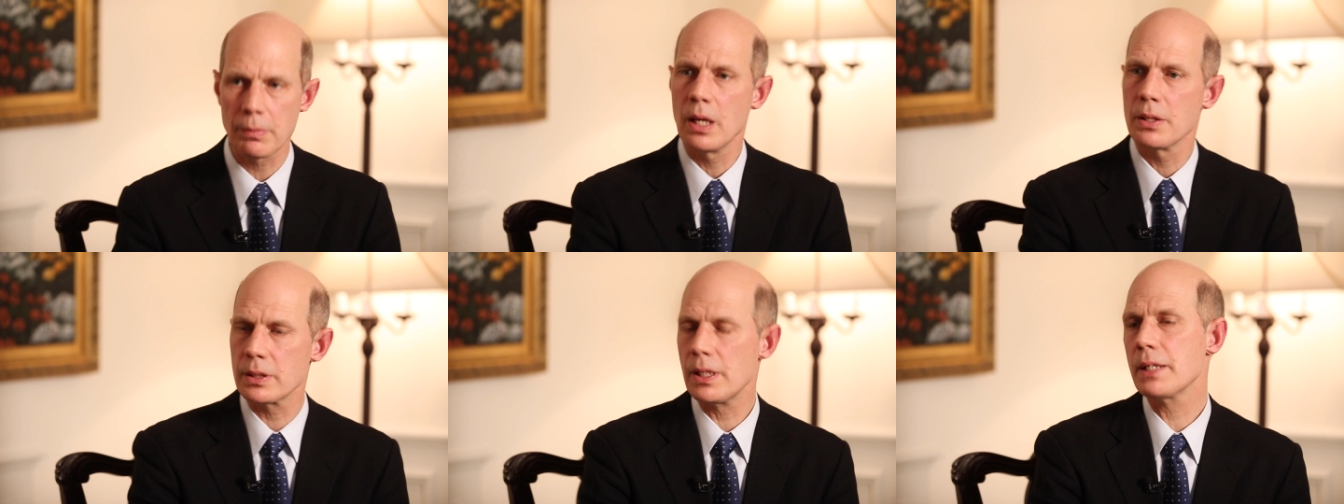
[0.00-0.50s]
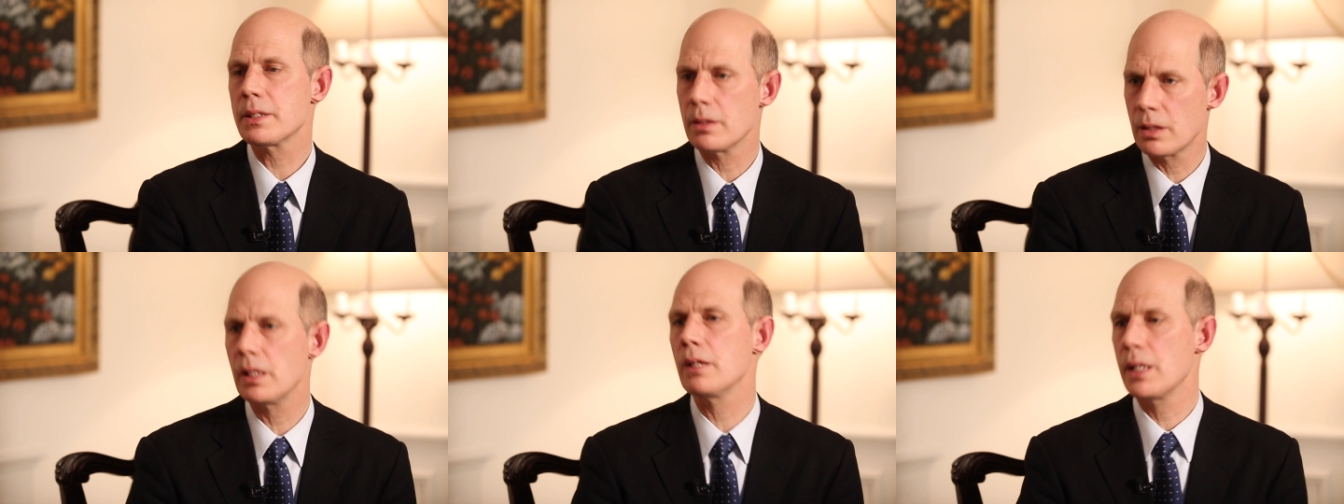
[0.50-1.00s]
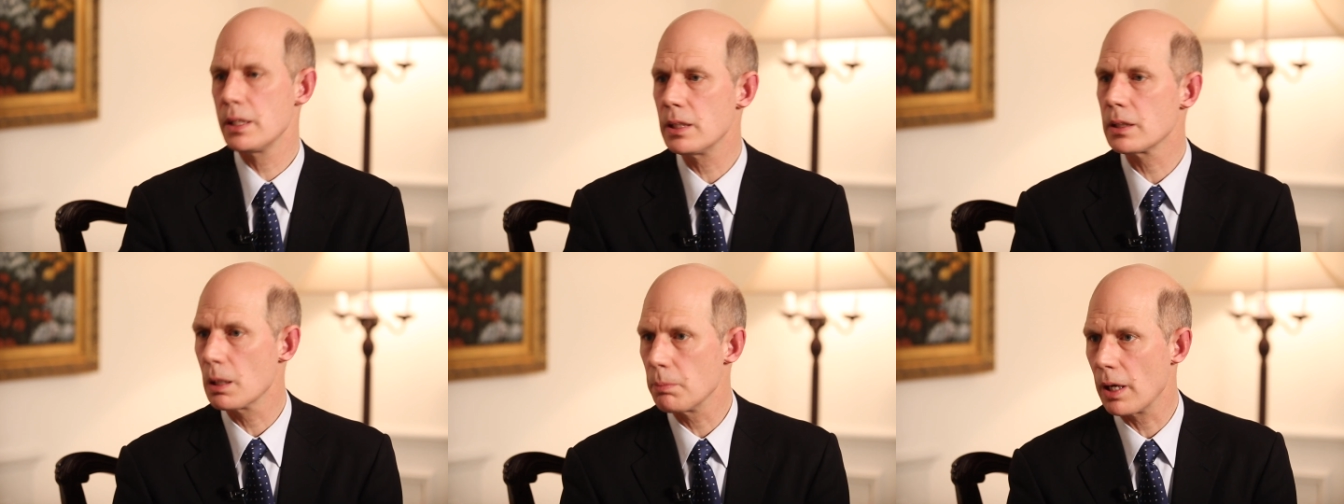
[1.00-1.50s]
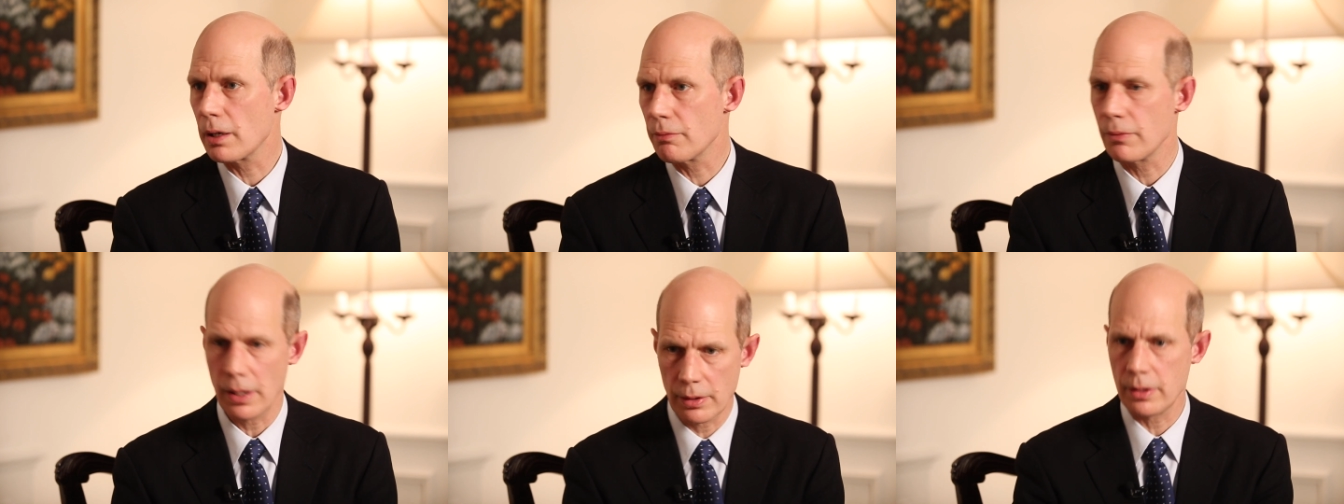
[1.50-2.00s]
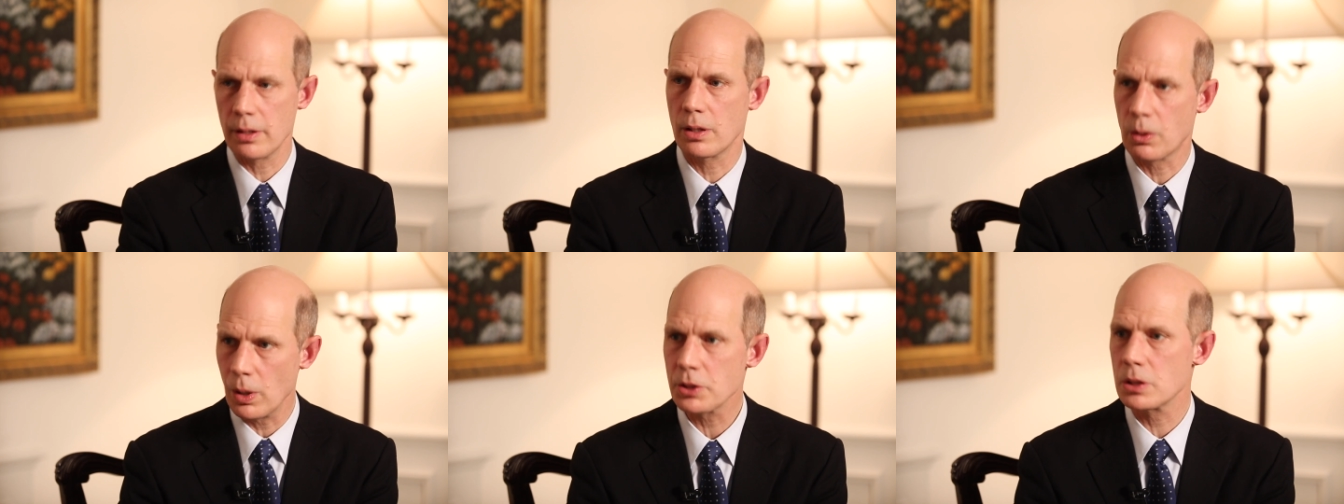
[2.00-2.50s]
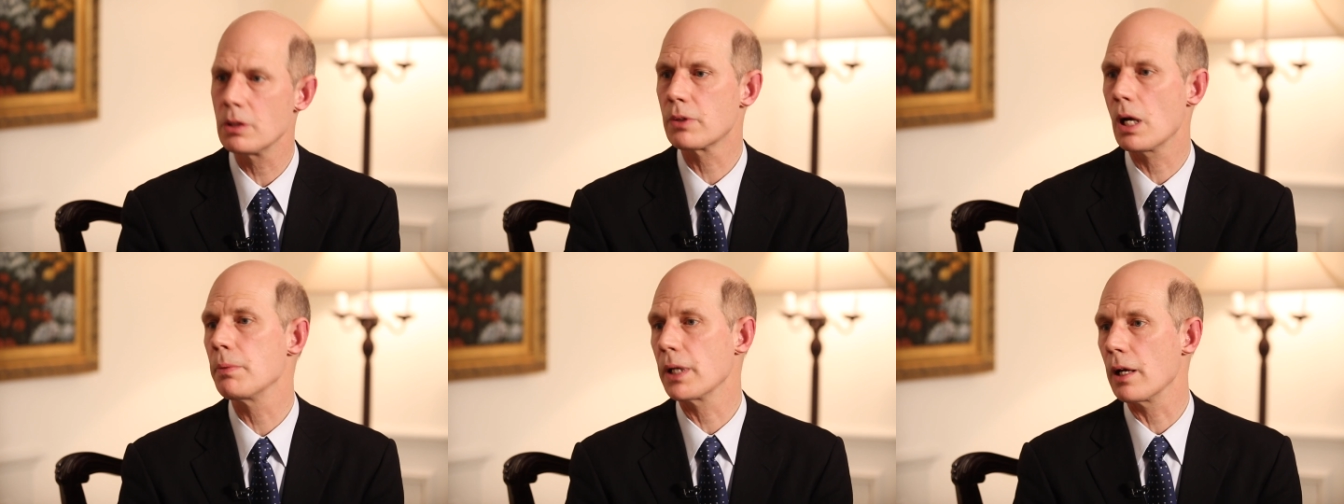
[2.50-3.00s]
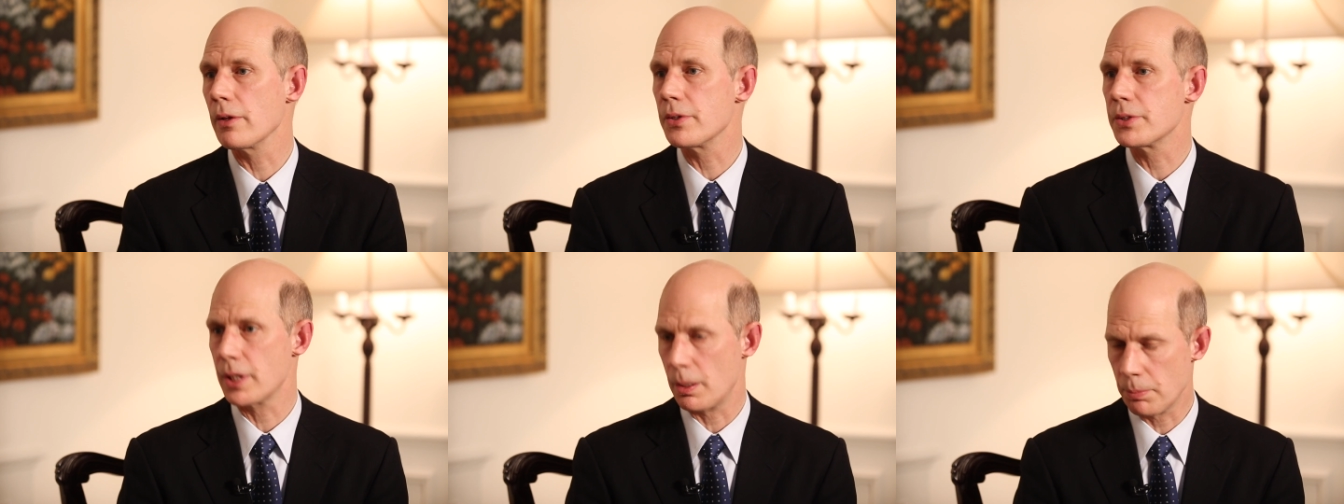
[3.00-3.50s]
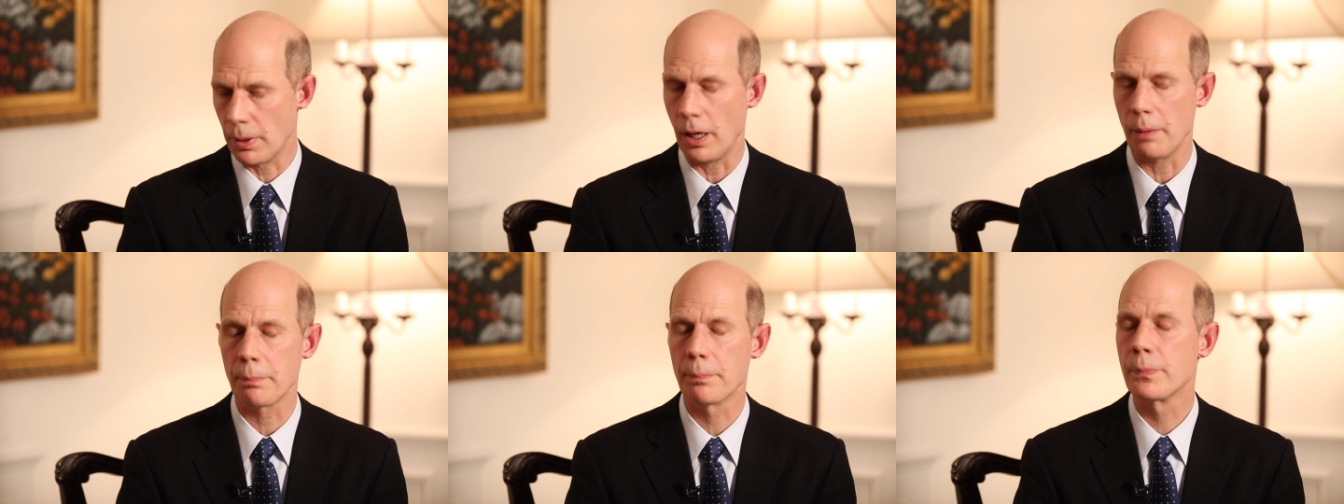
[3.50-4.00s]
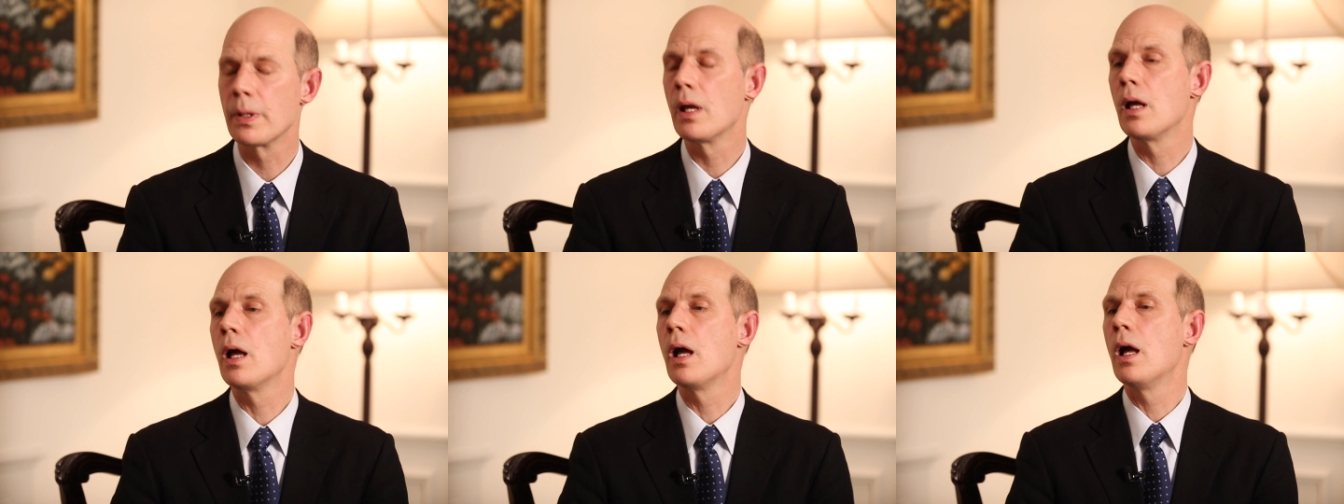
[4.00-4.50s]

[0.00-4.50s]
Now, so they did come out of the question of coming out of the same pot. Mm-hmm.